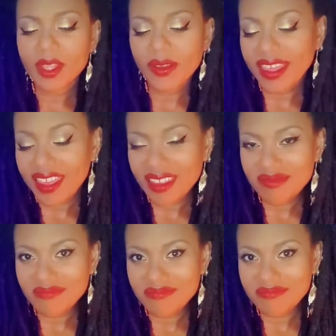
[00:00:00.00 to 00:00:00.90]
Okay?
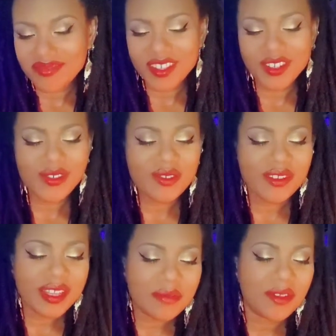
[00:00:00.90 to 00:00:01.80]
You're doing
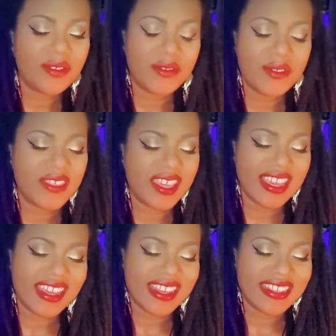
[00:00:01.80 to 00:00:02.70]
really beautiful
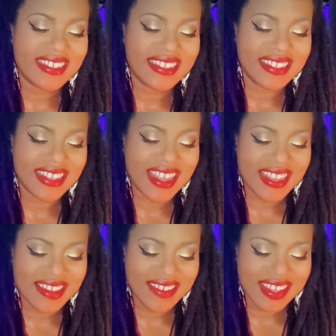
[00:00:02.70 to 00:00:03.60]
things. I
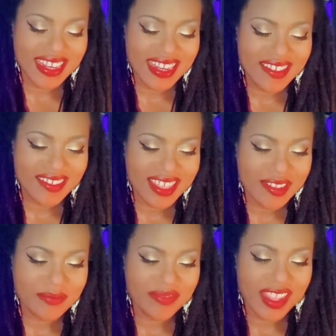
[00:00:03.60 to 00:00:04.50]
love it. I love it.
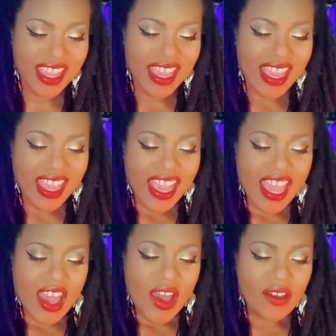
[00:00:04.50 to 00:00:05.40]

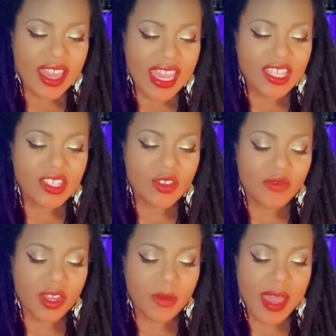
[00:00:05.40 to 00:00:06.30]
Okay, so
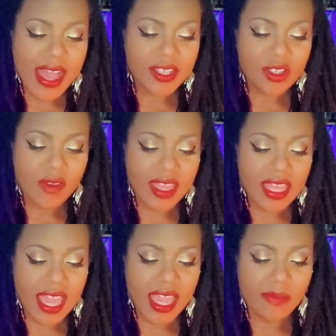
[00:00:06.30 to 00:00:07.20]
for your past, you've got
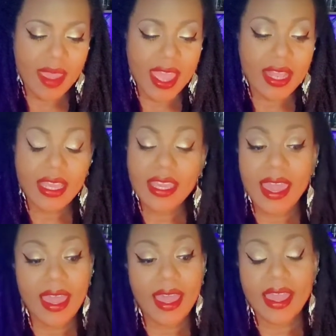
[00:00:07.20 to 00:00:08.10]
the hangman.
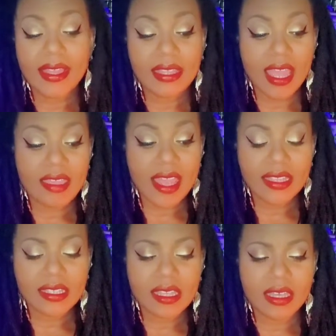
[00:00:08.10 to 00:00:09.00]
Yeah, and and
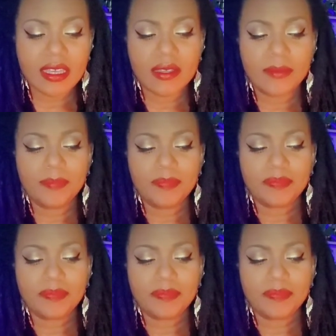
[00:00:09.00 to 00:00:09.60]
that's the